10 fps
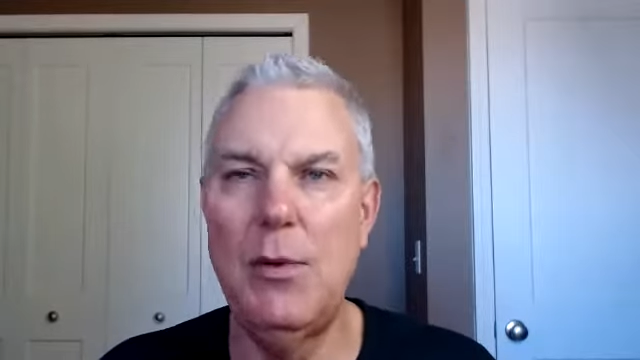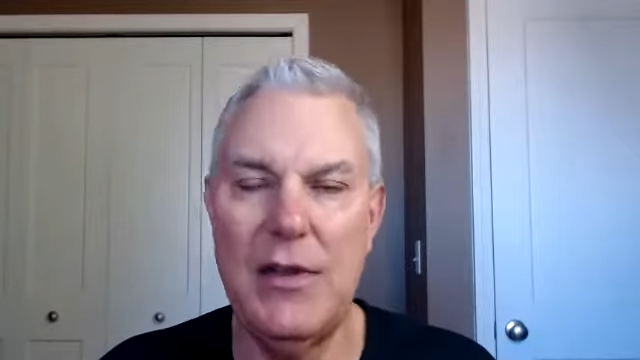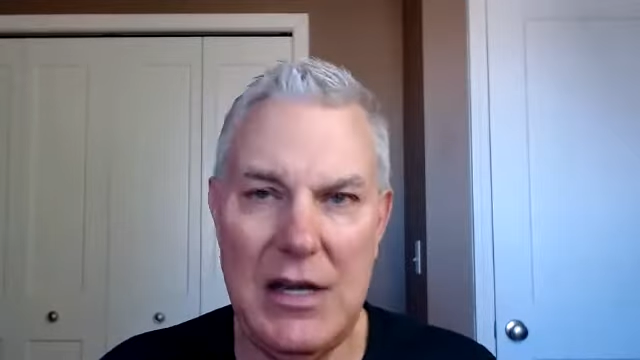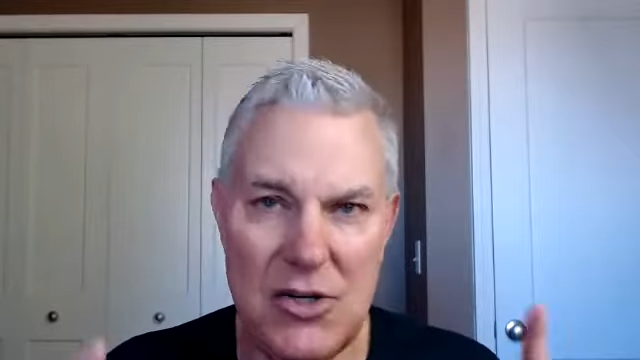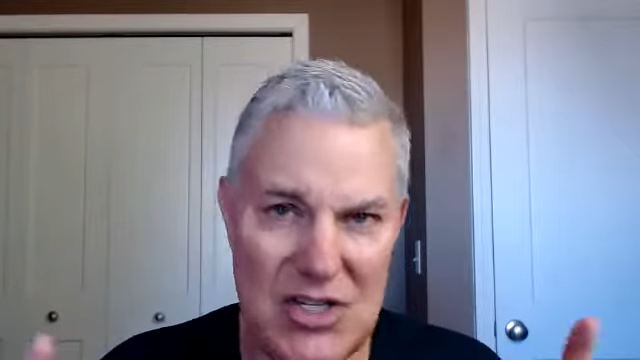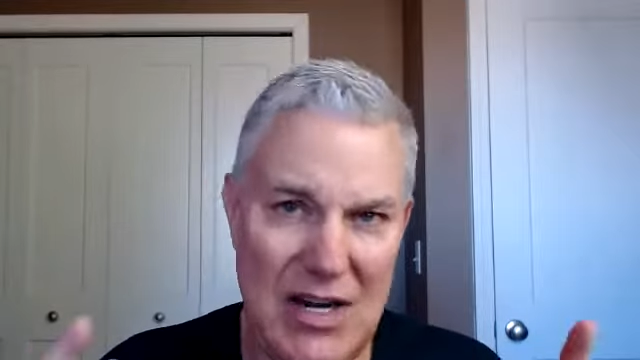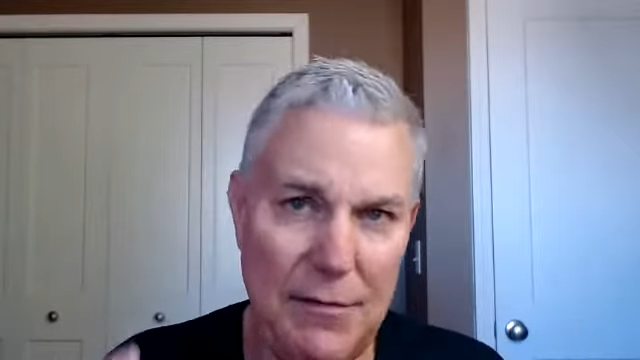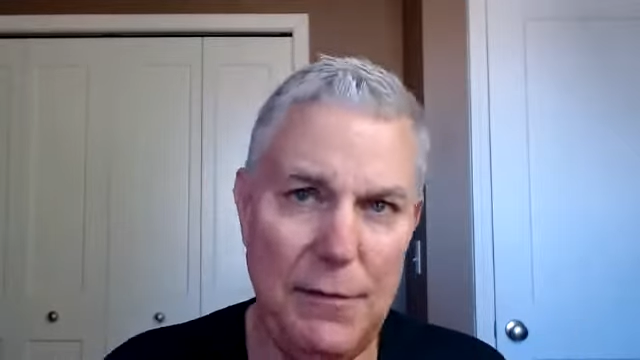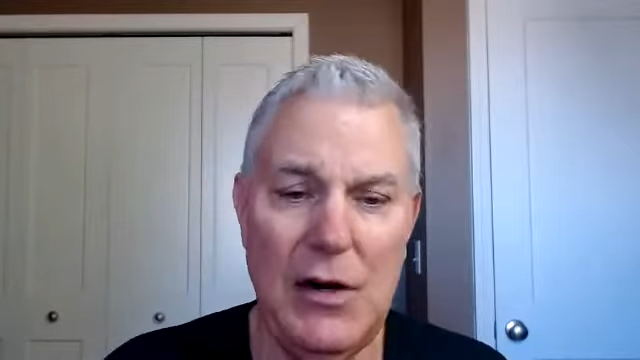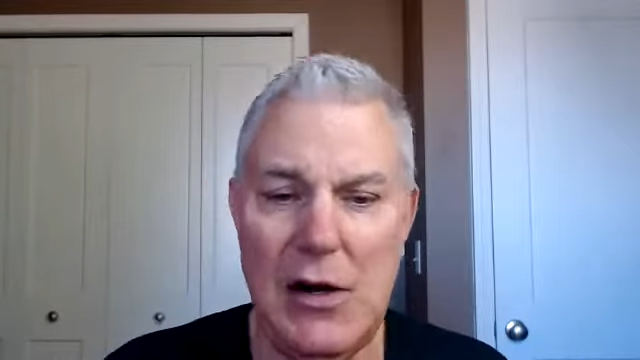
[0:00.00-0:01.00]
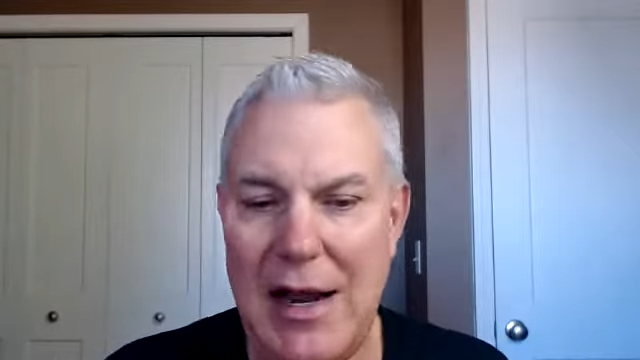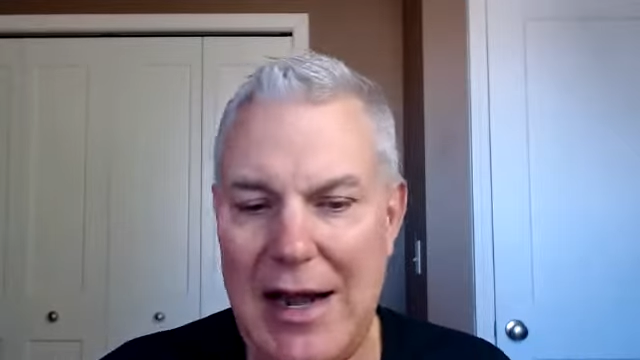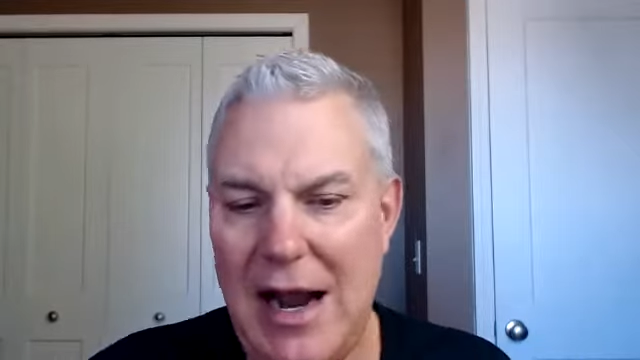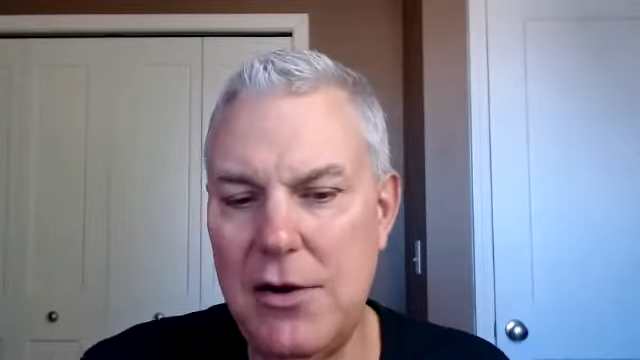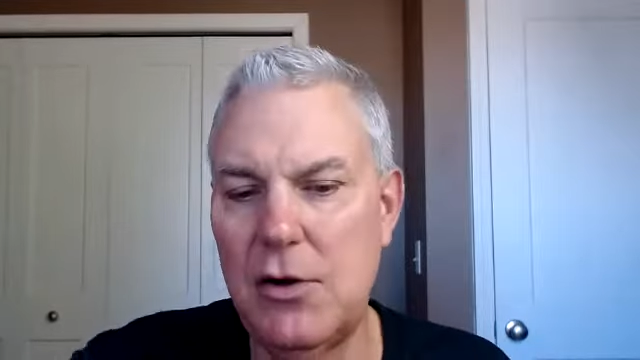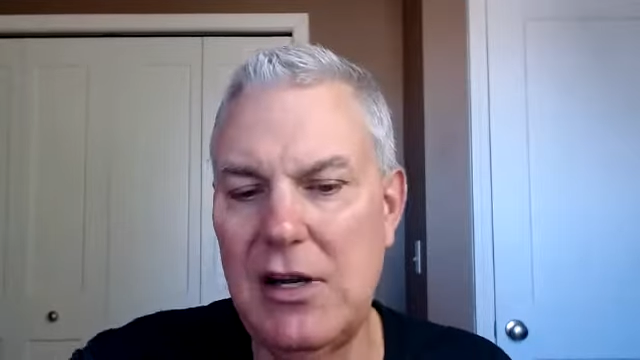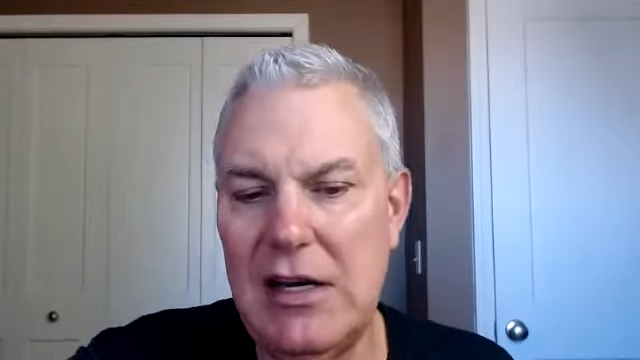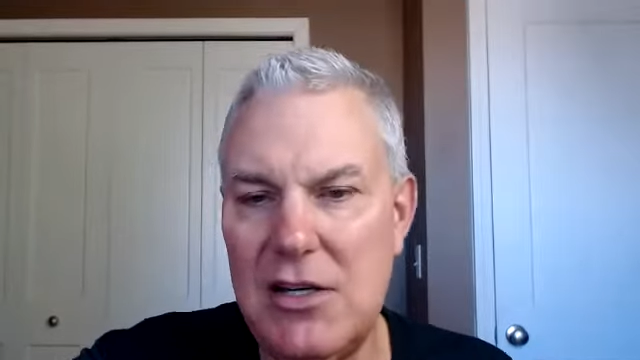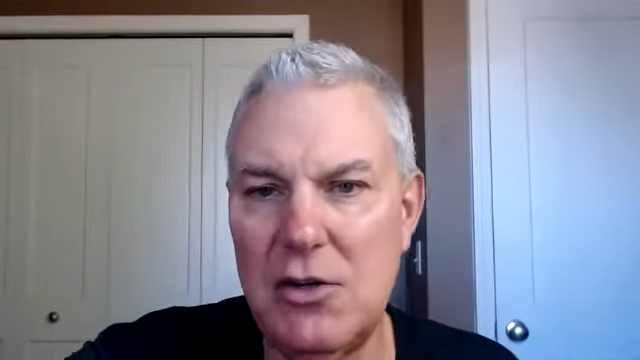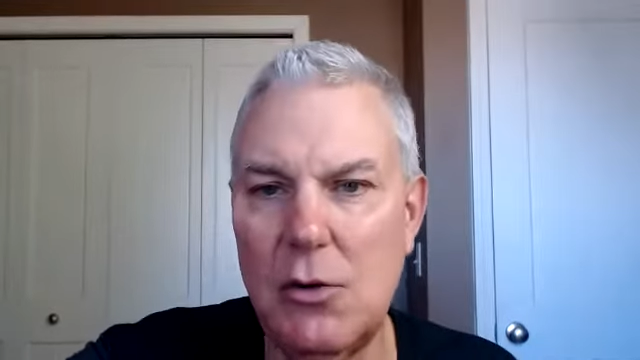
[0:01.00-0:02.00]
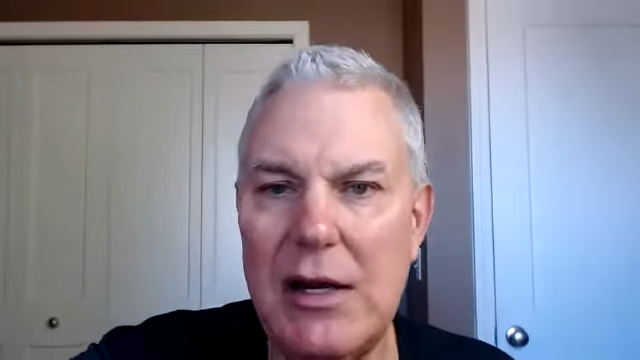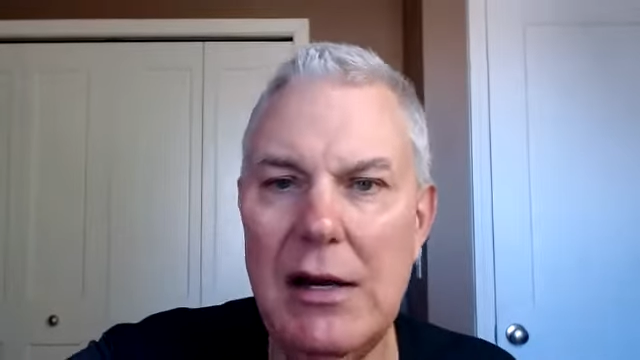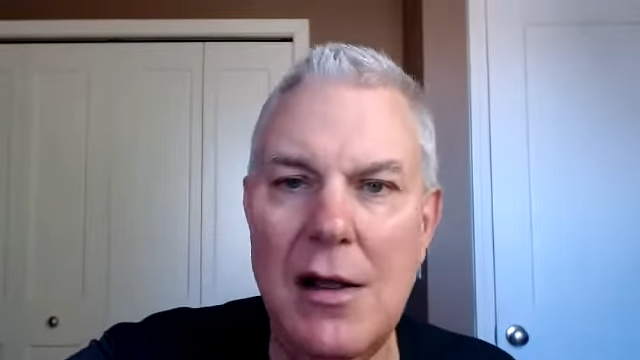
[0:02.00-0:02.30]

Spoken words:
Then you just have to figure out how you're going to do it.